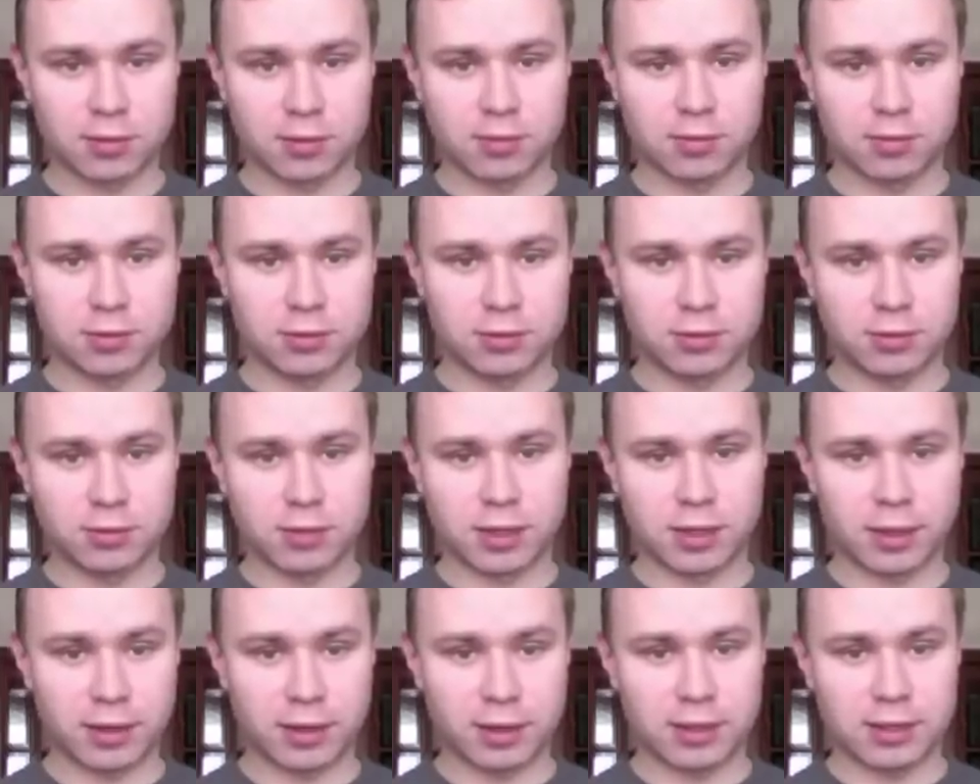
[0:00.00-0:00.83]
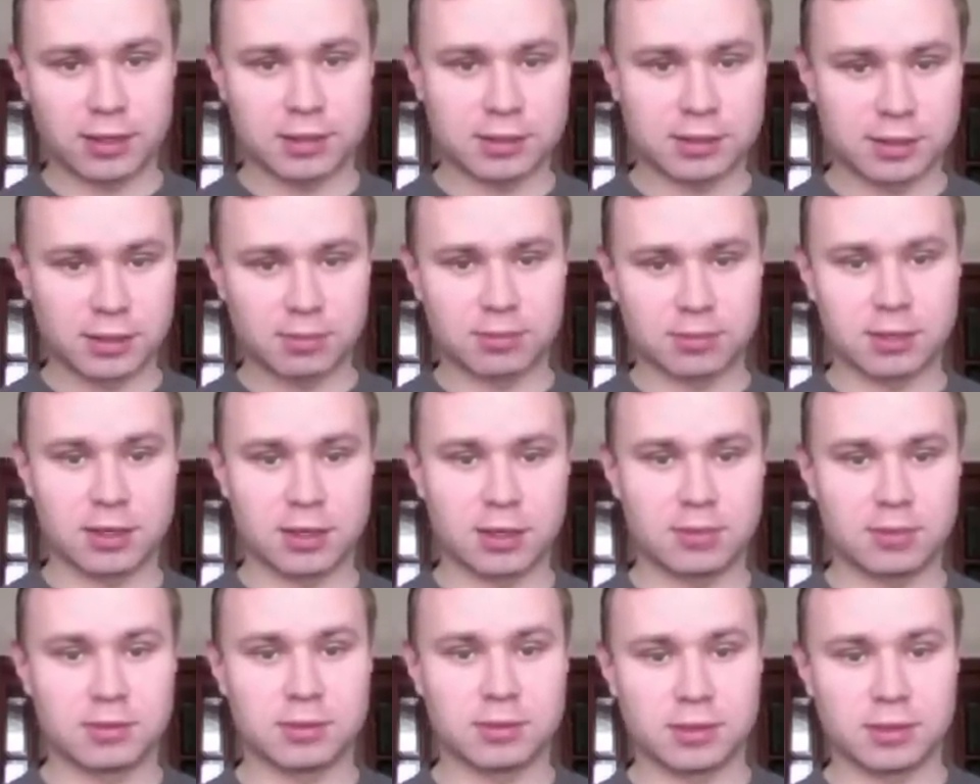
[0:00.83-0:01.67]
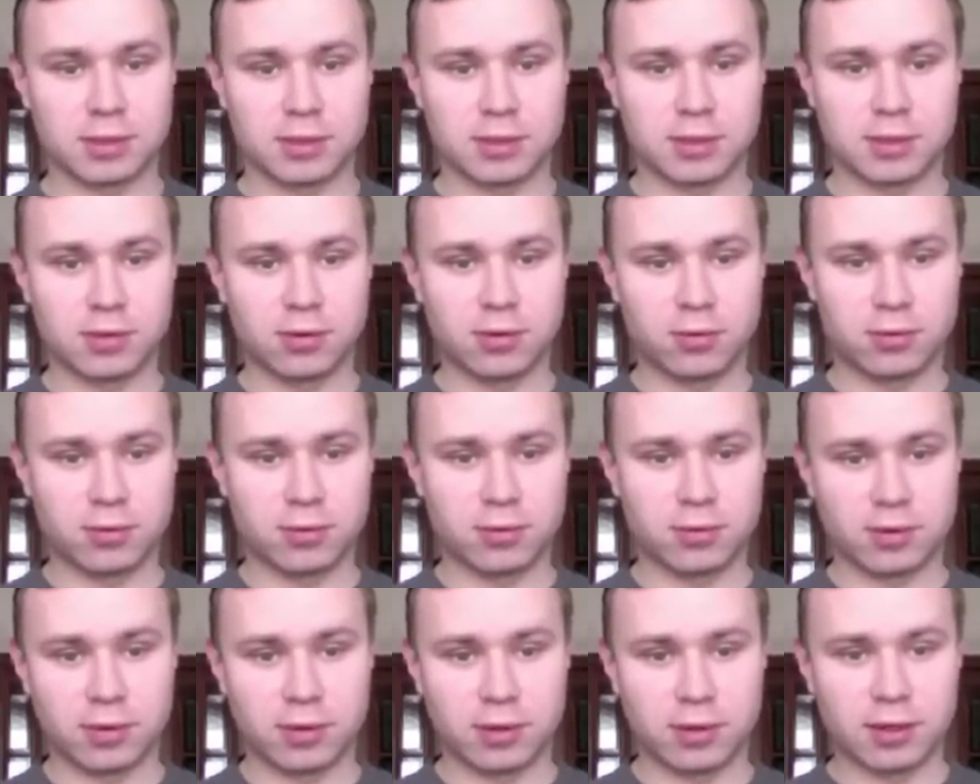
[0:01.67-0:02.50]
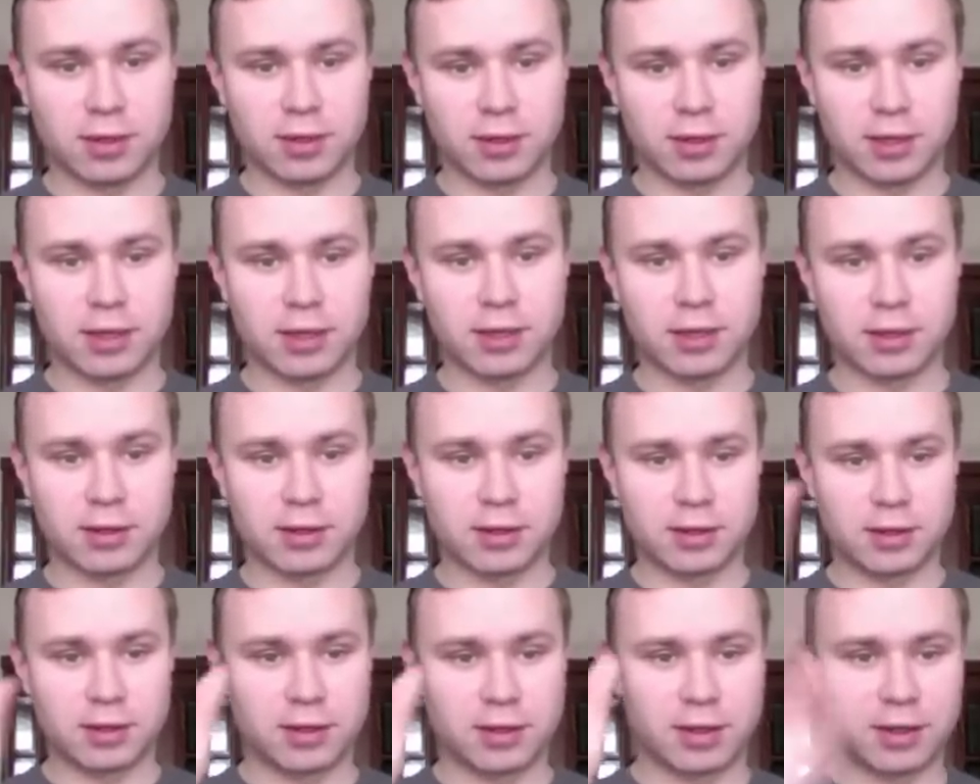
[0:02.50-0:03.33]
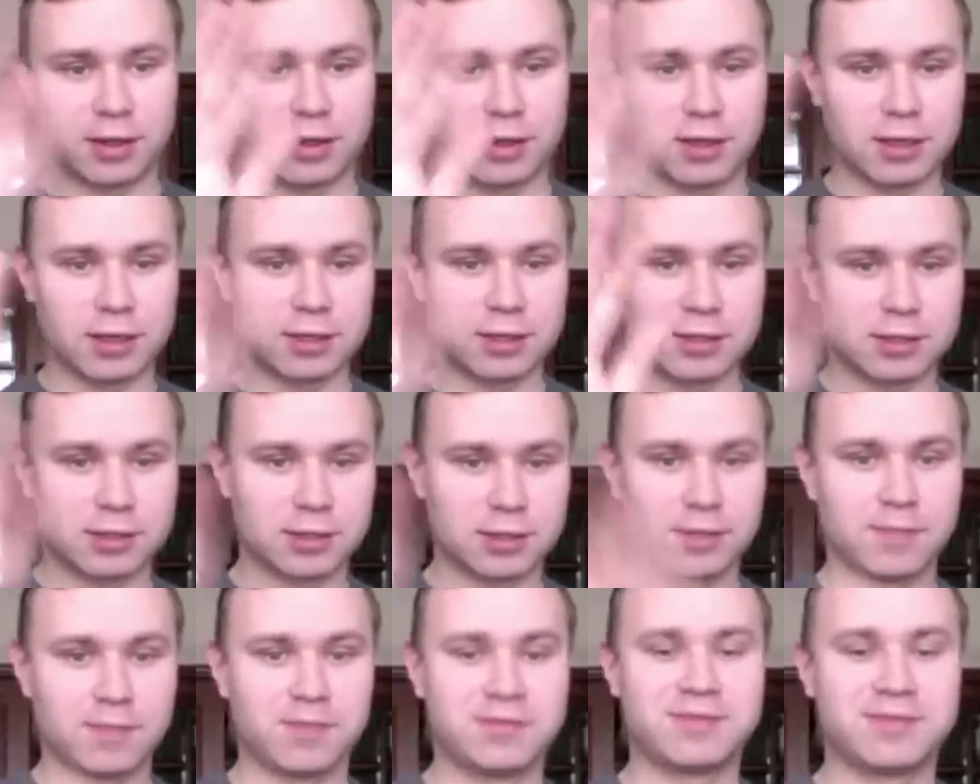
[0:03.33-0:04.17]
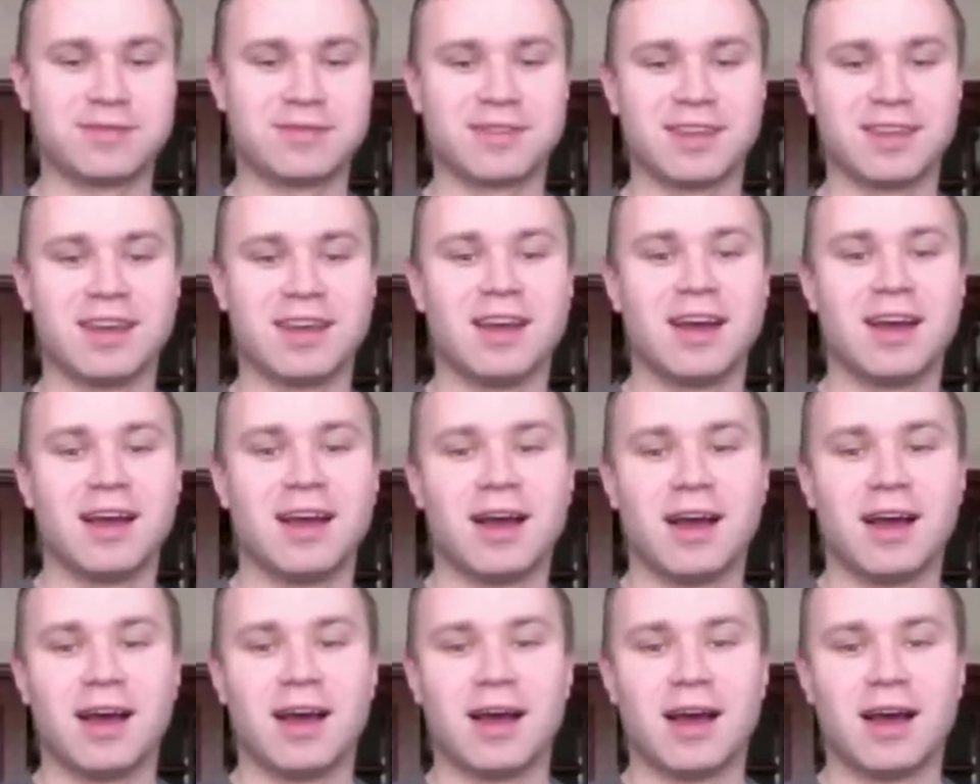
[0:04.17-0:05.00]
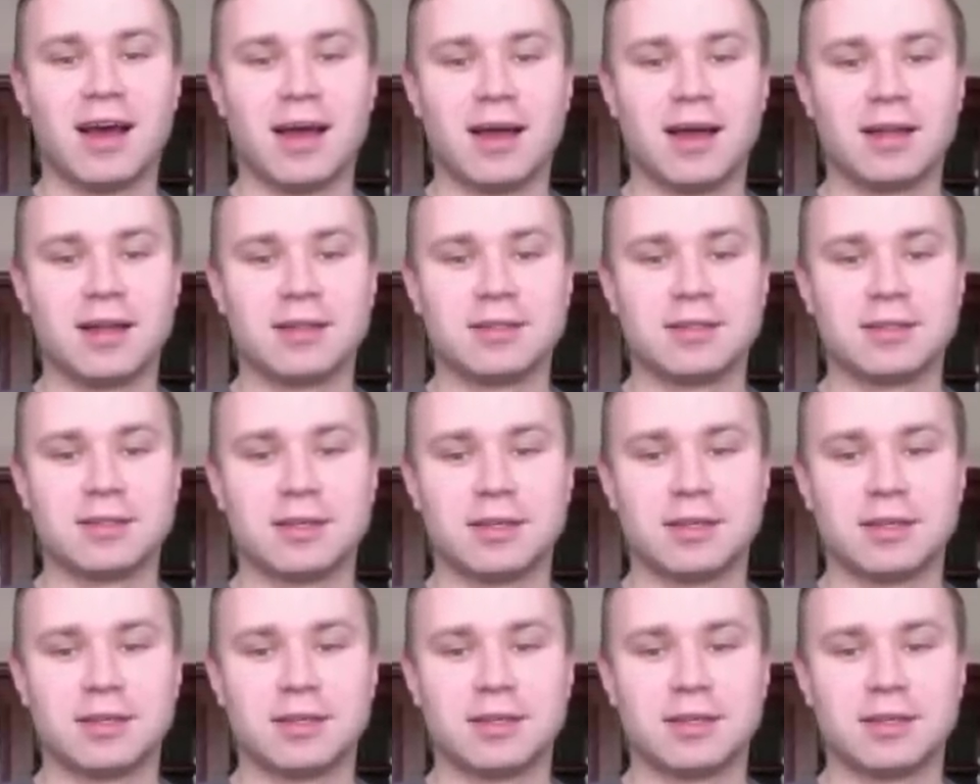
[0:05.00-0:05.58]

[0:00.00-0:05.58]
we do it like this sometimes, or like this. And